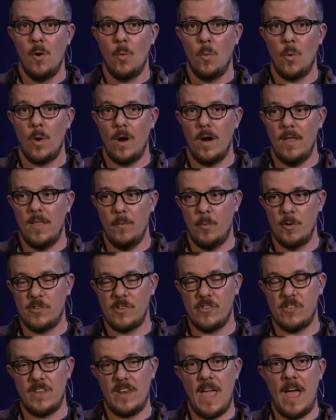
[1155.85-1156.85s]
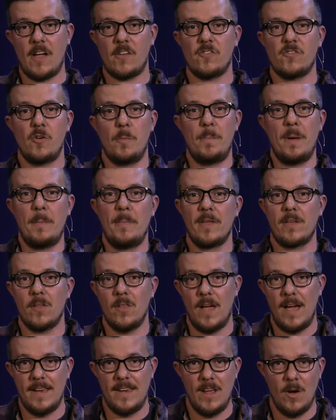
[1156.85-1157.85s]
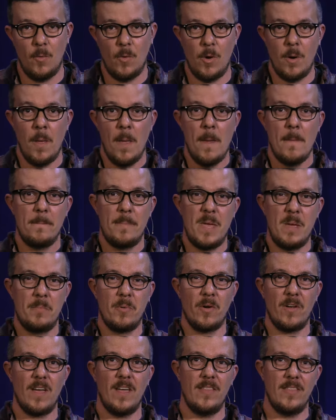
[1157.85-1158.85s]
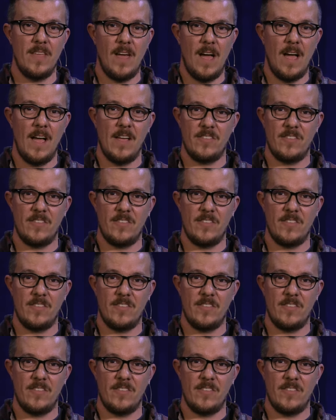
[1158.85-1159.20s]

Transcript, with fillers: where, which is an extra biblical idea where people get uh,